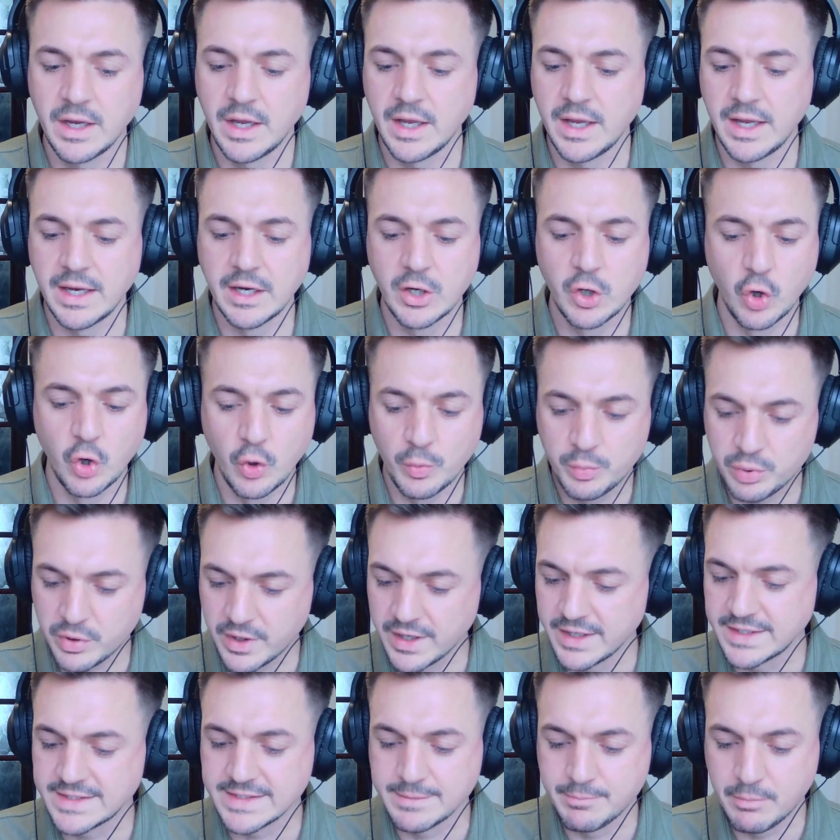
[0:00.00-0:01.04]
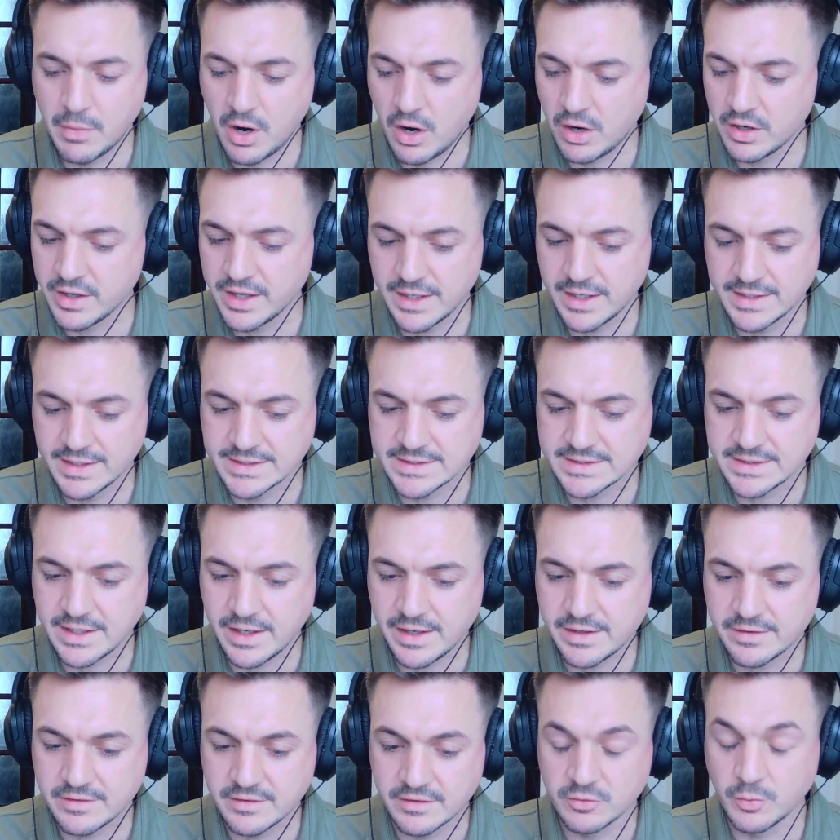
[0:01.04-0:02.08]
incorporating market
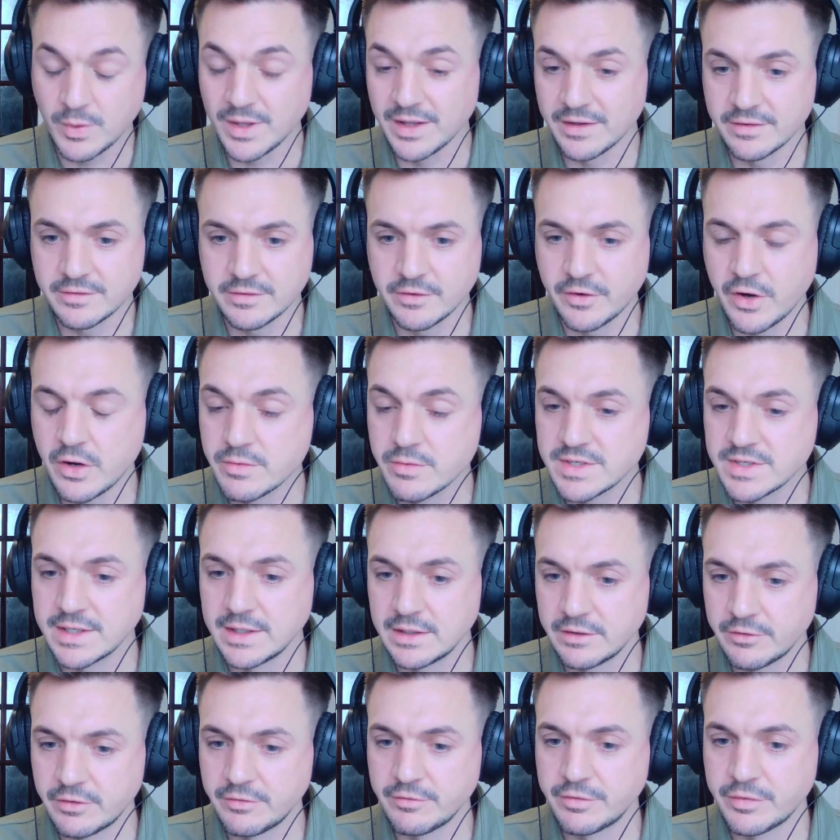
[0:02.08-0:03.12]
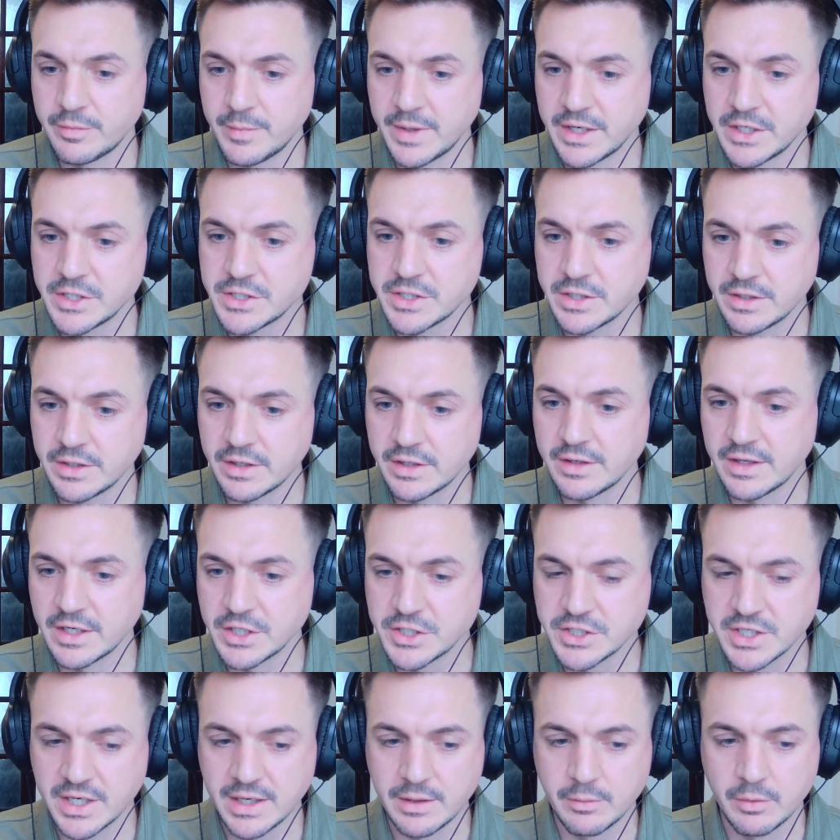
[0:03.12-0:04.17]
insights as well as their own dealer information that they
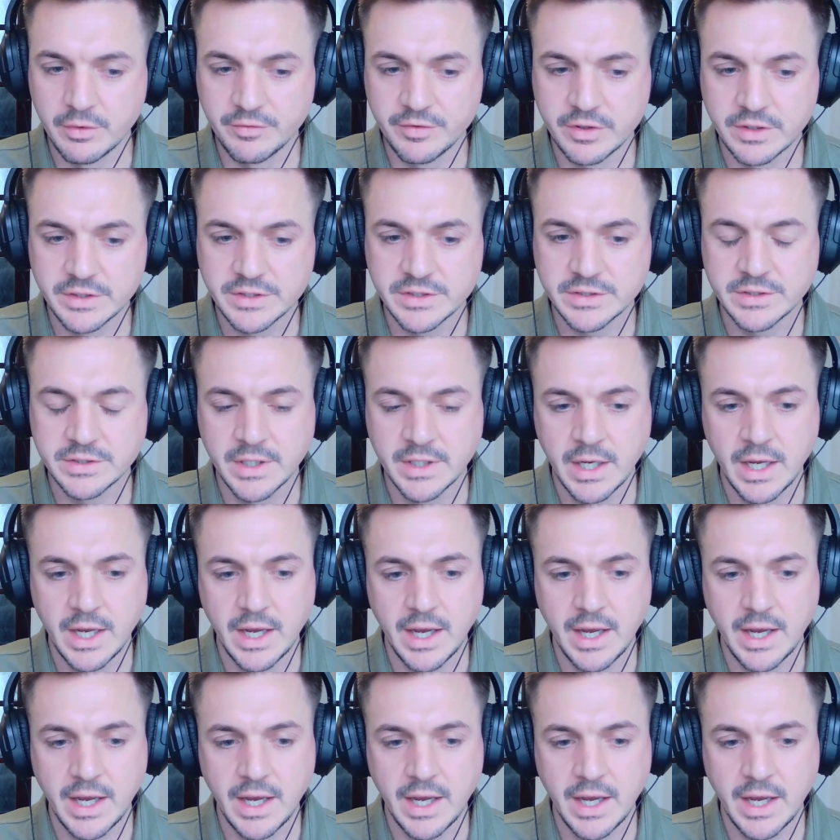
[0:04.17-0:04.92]
share with us.